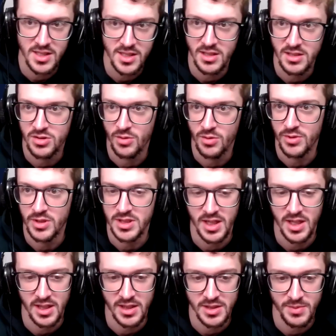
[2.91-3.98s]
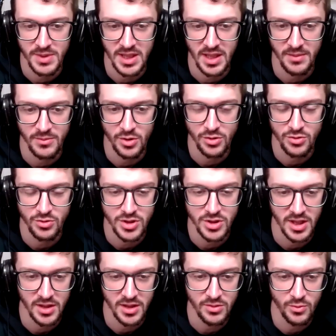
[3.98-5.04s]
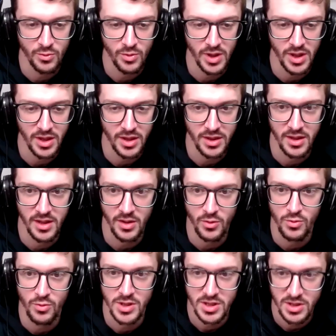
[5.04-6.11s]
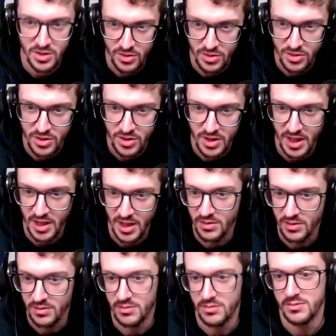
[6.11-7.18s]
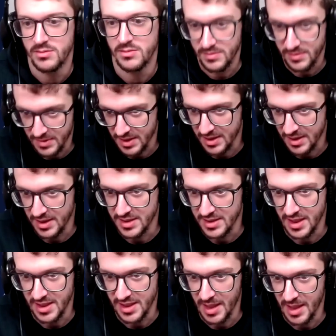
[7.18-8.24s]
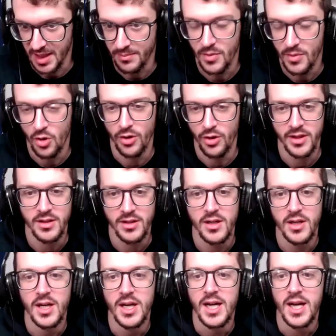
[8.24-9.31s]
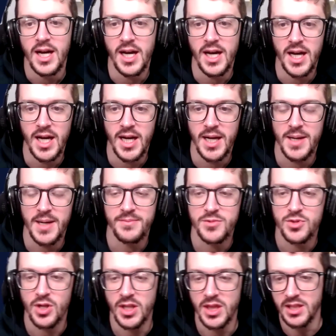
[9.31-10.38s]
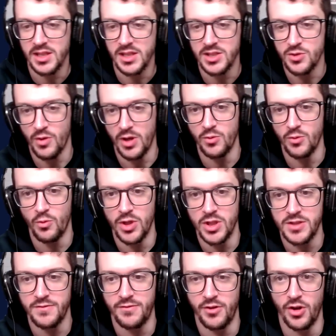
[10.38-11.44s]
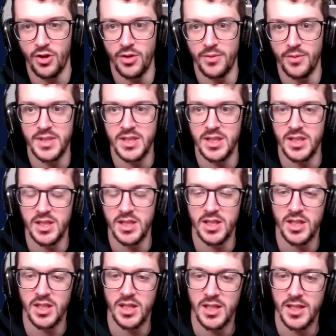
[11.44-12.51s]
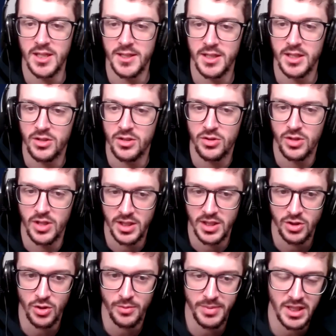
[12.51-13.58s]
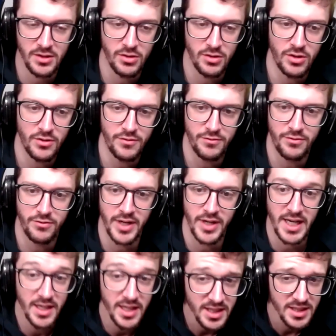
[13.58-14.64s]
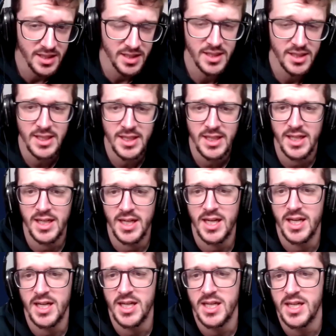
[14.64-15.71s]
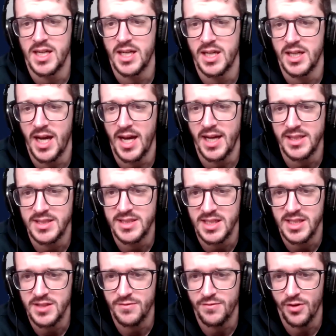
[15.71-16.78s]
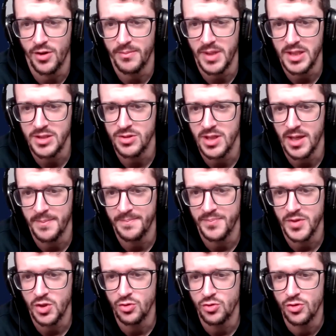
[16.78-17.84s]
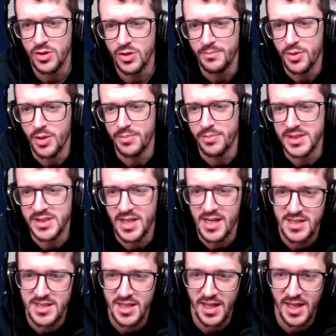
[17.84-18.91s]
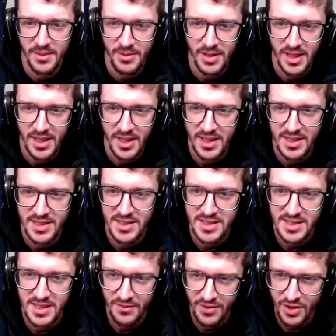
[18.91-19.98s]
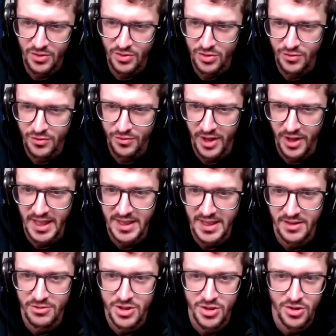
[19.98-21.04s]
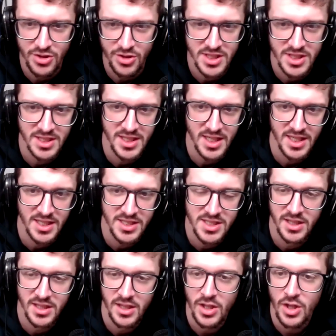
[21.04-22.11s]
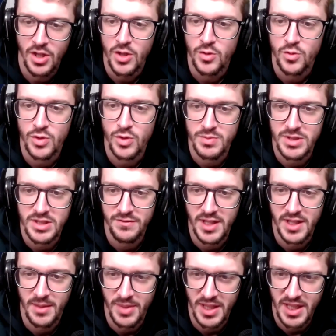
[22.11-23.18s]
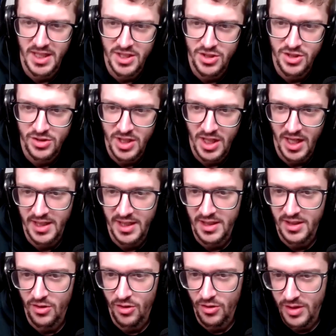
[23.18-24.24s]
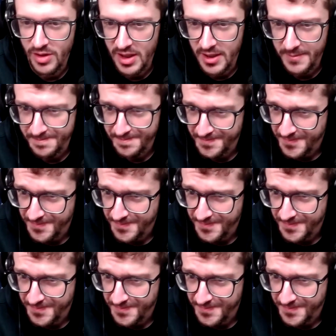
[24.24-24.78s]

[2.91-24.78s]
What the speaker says: I see some raising hands, but I'm going to start with the questions in the take time order. So I think this one was from the topic of Erik. And it says from Awesome, due to the improper tags and labeling, it is difficult to find the resources attached to specific applications and their owner.